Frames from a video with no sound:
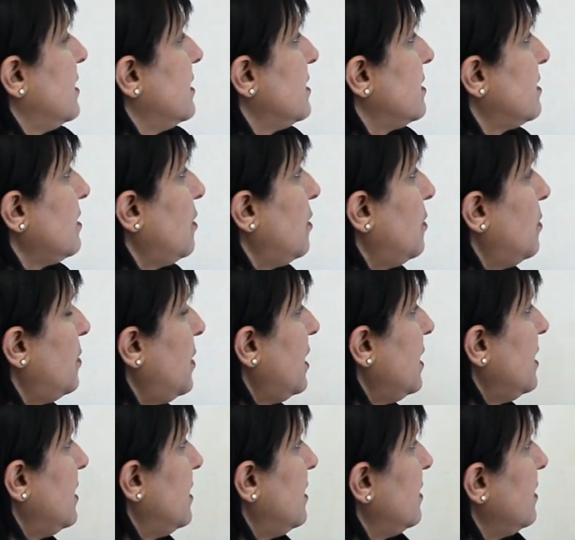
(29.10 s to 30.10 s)
So,
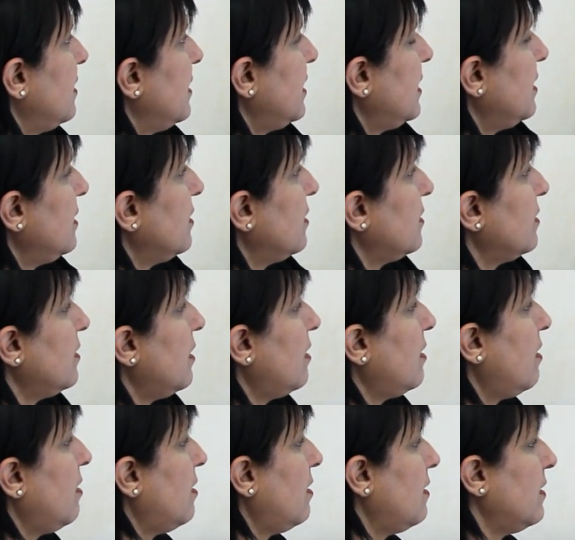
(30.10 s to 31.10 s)

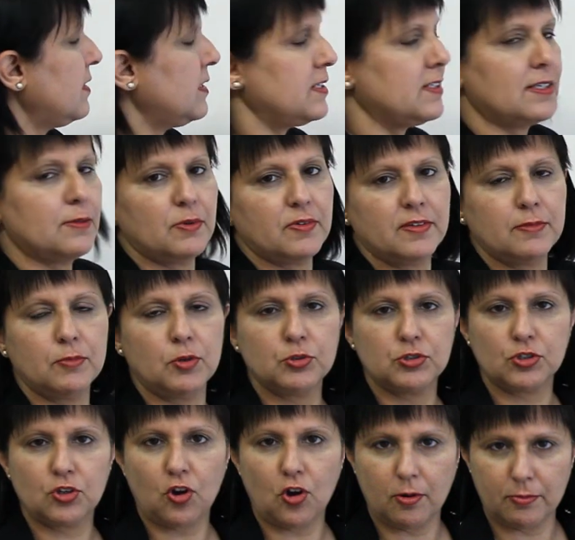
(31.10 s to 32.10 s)
here are some of the
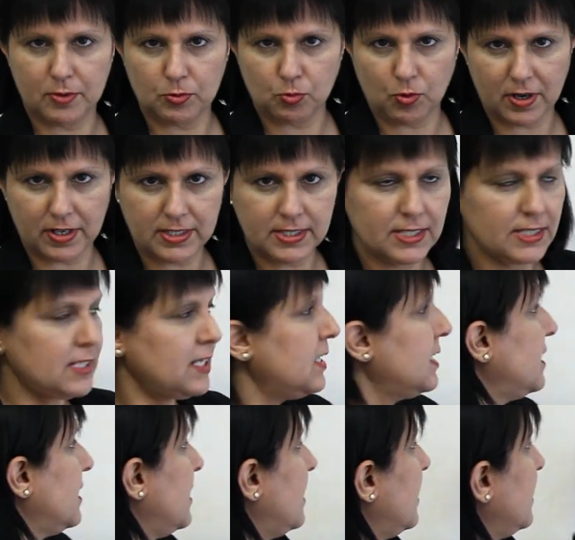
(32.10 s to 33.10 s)
most common ones.
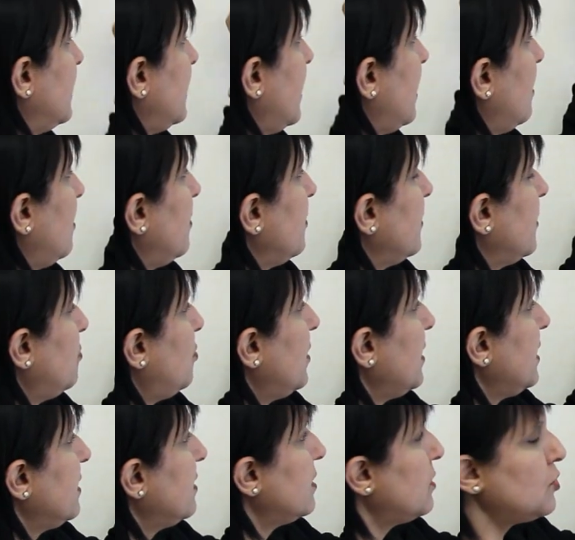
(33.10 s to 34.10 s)
Now, the
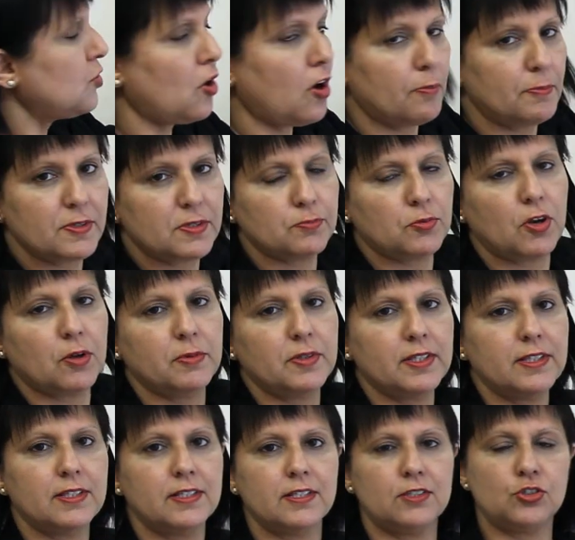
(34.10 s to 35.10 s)
one at the top is
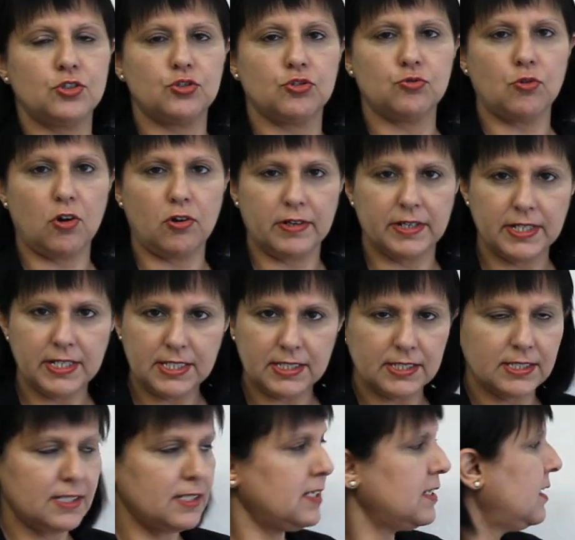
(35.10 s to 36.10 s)
probably the strongest,
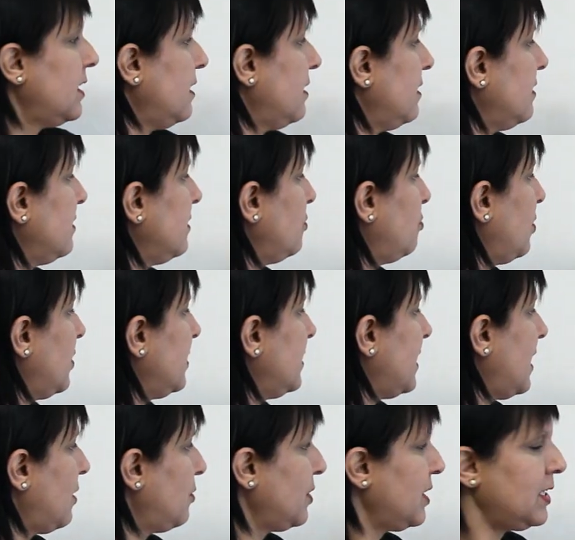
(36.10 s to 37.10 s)
and the one
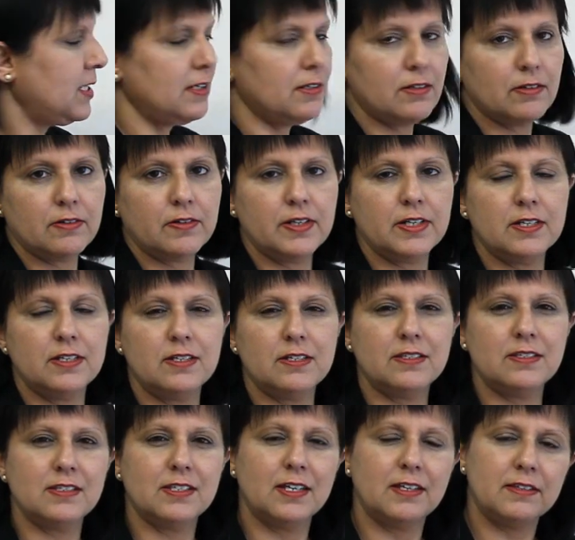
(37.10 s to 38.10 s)
down here
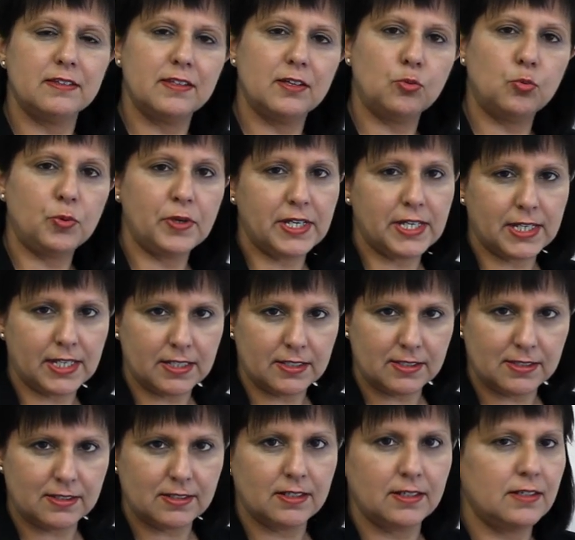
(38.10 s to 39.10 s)
is the
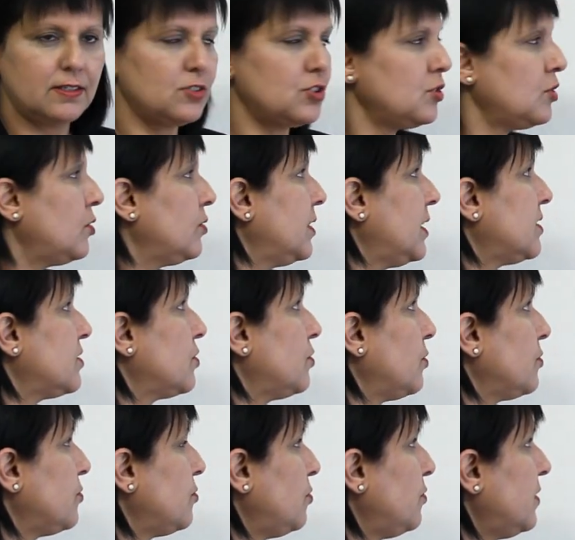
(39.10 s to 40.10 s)
weakest. So let's
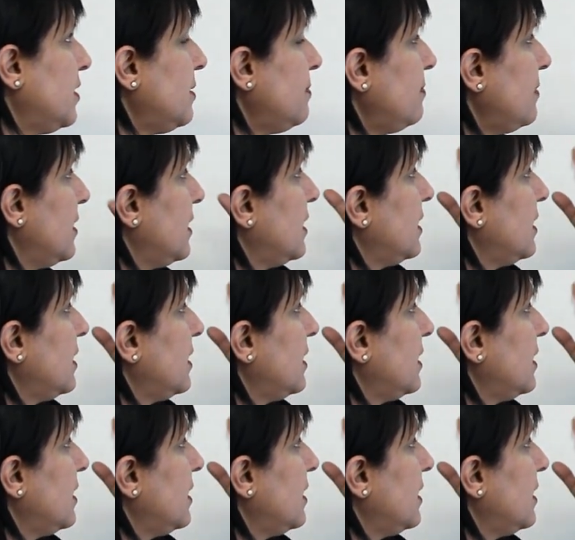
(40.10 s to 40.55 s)
go through them.